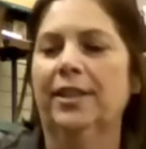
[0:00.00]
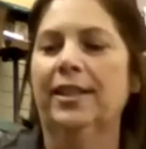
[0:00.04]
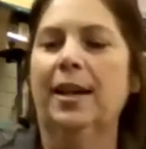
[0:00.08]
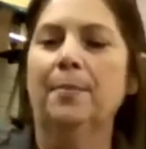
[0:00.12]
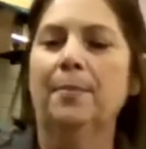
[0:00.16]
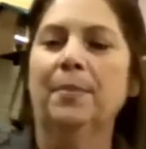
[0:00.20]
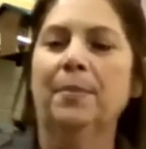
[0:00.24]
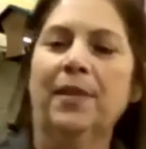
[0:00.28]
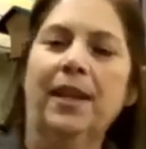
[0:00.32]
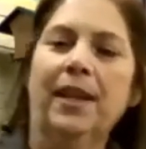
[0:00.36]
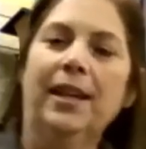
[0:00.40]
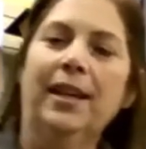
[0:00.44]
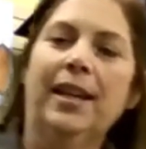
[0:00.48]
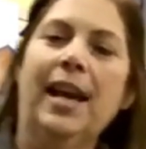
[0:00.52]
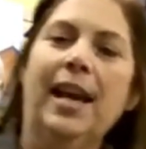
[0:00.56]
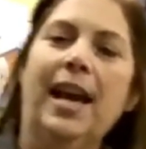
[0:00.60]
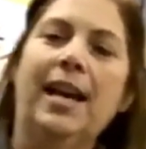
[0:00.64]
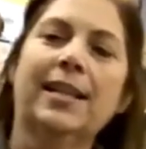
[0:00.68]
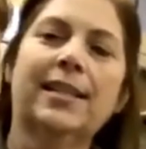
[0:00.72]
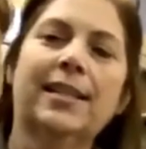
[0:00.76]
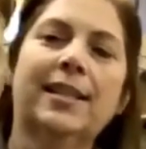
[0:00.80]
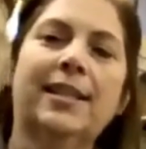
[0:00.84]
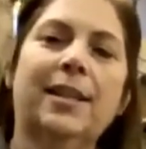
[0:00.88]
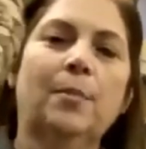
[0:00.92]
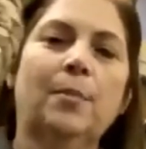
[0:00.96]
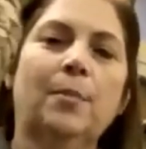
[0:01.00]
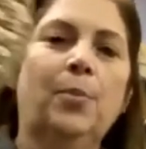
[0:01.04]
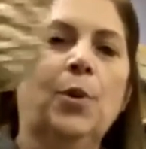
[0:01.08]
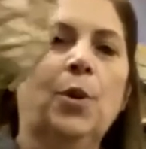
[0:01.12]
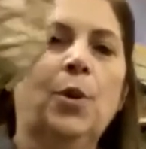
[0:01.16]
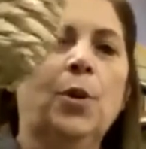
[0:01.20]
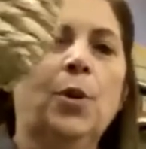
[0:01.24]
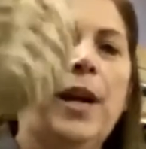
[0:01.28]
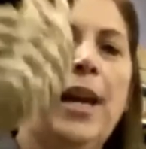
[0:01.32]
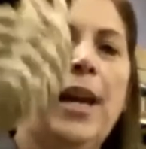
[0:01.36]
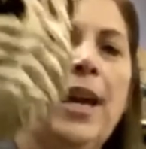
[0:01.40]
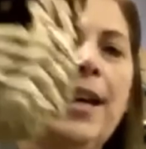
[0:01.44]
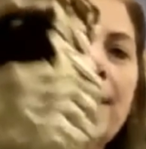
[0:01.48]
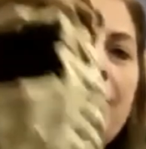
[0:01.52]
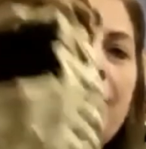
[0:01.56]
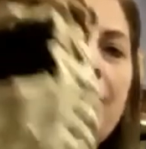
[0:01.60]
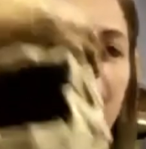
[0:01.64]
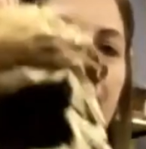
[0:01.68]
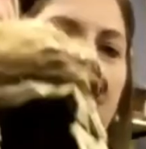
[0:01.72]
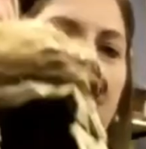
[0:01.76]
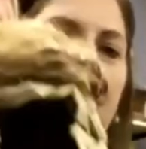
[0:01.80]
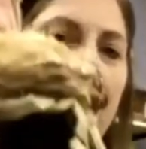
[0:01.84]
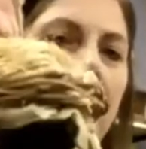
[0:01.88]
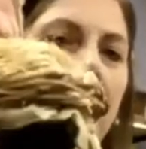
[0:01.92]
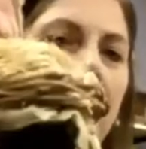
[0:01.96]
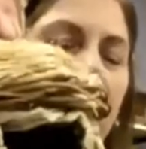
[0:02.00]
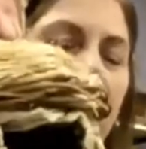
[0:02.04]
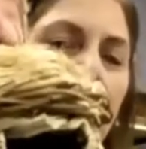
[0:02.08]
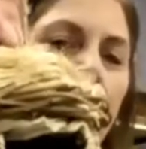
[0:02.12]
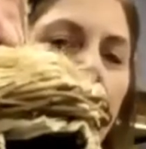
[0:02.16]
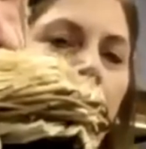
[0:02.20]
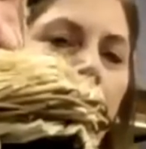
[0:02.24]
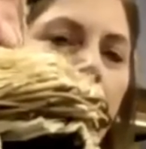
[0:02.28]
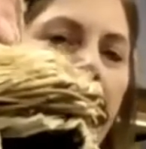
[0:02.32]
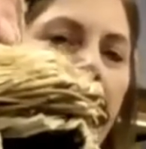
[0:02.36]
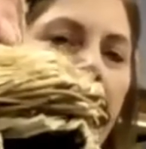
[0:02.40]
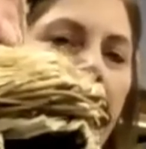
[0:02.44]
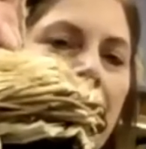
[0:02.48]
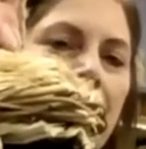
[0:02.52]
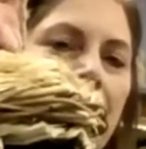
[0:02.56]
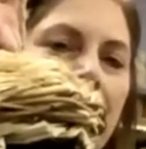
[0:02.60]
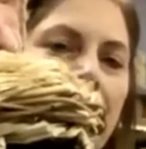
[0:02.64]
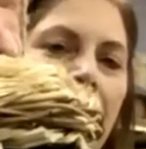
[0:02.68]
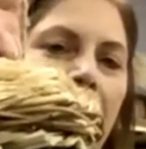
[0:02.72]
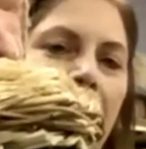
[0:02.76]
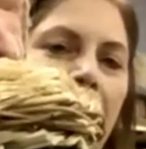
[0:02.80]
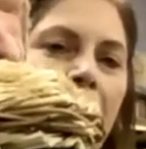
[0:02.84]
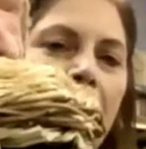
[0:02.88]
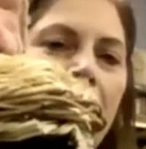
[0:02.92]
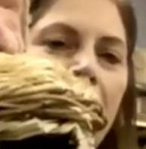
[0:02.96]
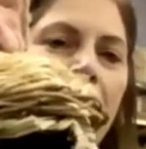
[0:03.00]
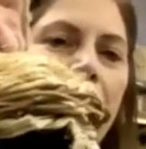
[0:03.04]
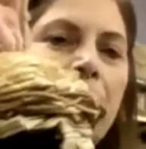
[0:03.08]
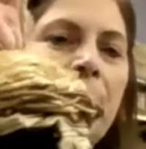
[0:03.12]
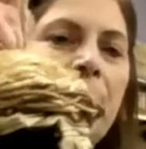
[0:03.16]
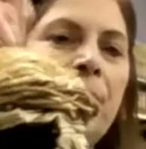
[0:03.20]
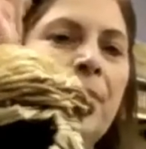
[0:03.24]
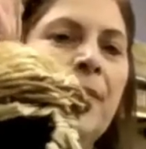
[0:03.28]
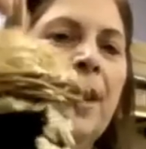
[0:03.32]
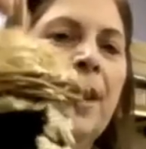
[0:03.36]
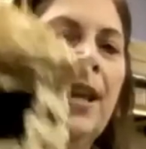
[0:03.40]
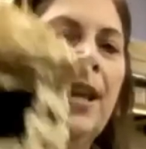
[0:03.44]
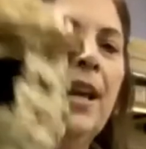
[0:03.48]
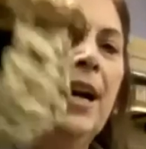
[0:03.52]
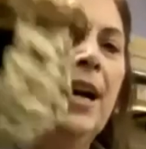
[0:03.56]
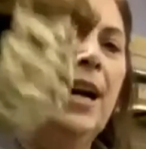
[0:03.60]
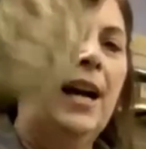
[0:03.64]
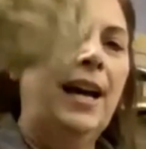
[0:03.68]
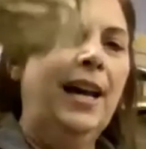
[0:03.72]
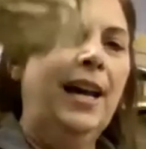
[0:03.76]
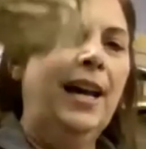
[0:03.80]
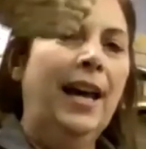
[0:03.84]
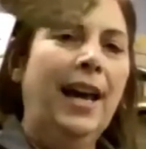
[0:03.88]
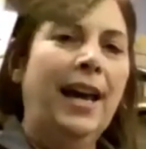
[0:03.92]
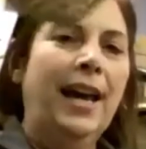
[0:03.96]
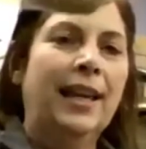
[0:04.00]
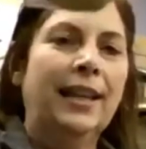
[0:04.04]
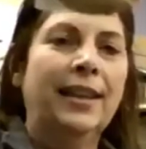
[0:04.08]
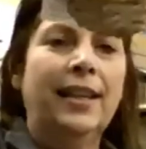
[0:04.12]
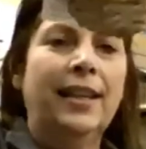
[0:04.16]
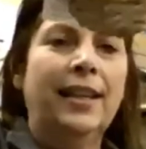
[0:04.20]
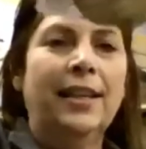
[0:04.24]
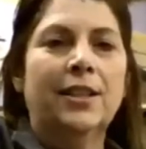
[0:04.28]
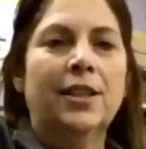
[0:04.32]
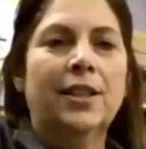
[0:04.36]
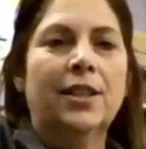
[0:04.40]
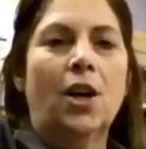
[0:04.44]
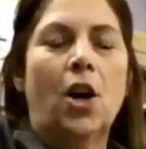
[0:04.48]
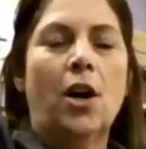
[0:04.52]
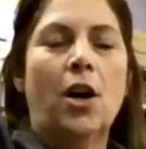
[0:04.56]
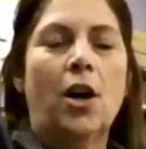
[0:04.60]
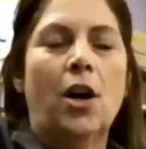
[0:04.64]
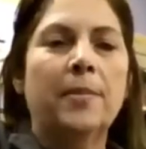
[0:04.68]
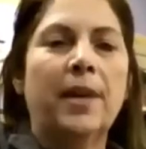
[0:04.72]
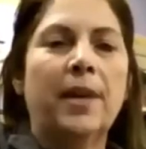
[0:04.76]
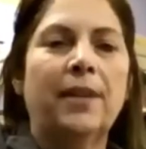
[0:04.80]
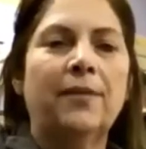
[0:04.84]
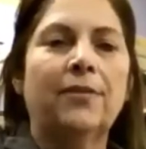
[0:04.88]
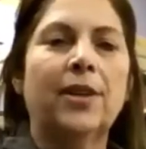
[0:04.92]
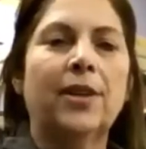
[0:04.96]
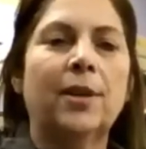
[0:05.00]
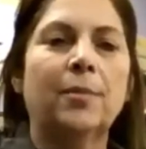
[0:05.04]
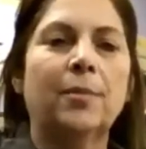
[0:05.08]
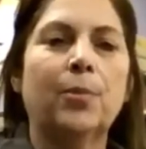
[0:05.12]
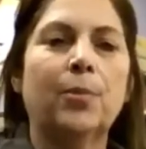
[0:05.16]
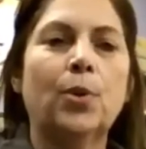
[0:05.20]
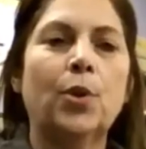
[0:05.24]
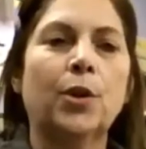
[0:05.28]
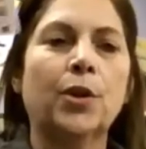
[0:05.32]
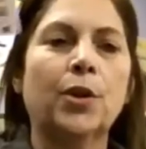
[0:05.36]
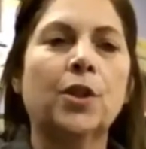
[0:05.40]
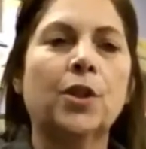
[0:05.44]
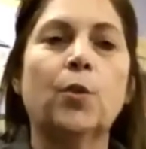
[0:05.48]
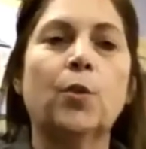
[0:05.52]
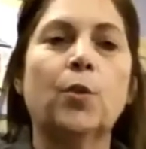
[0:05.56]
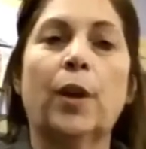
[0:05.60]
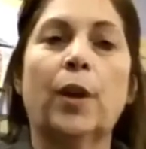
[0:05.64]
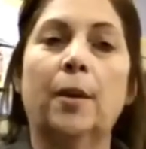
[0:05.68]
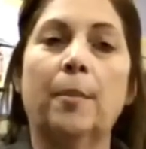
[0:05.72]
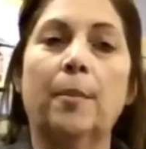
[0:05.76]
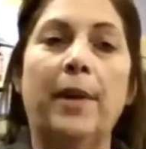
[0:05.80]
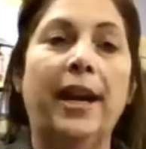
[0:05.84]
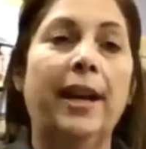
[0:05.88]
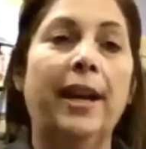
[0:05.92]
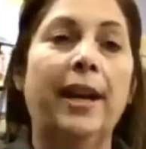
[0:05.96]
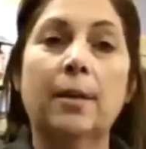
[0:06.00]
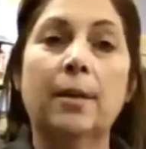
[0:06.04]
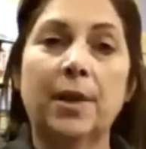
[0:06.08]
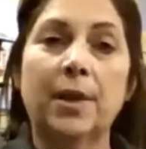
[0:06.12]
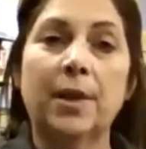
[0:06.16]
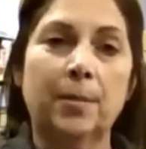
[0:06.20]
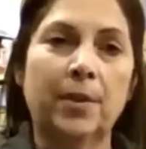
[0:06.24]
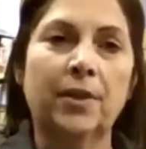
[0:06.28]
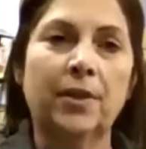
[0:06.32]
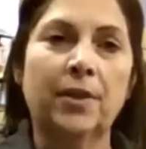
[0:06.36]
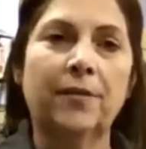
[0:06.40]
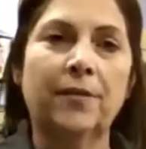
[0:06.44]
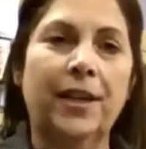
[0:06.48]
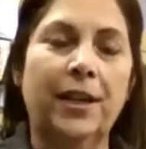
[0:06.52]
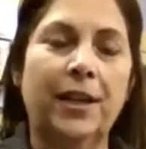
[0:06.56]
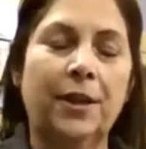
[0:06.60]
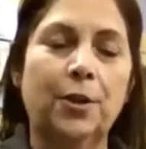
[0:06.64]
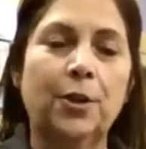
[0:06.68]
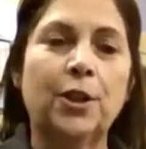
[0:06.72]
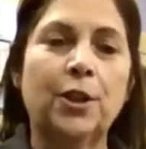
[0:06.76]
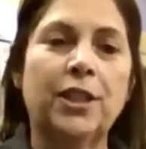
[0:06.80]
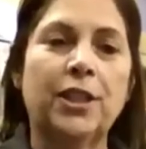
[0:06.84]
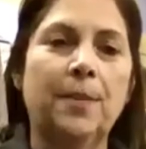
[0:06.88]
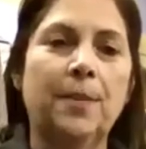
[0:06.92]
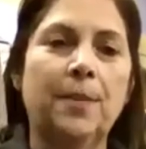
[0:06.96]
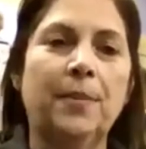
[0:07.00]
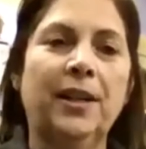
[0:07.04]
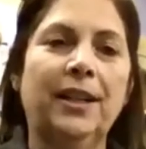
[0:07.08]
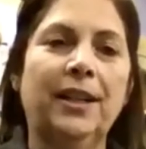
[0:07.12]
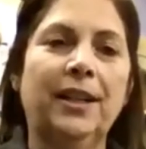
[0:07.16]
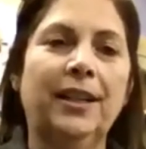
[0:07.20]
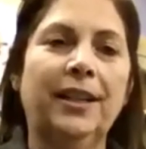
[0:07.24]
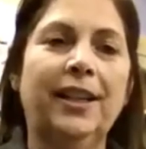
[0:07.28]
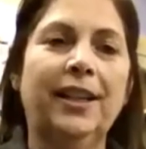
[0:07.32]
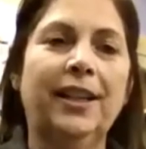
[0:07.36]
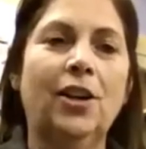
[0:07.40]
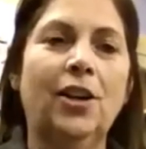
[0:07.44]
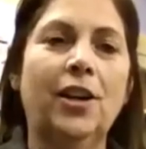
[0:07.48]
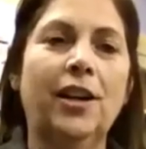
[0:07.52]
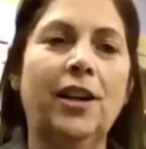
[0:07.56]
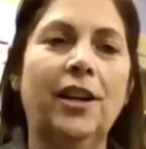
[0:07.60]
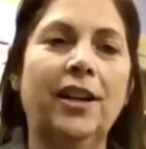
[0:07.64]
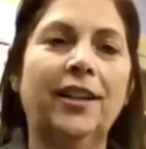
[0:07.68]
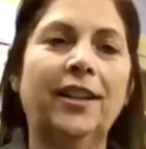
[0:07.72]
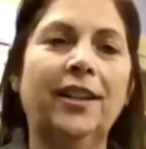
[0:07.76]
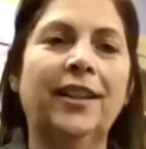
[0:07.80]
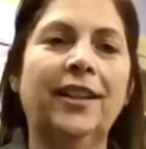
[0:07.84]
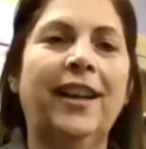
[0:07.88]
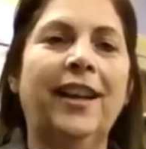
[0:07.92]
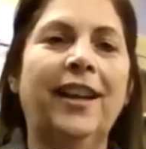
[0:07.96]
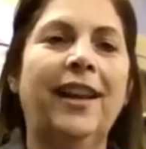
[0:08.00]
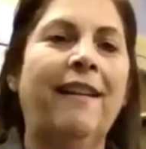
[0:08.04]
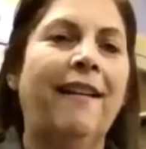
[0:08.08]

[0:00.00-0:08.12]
something as simple as this little piece here. I hang these on my front porch where my hummingbird feeders typically are.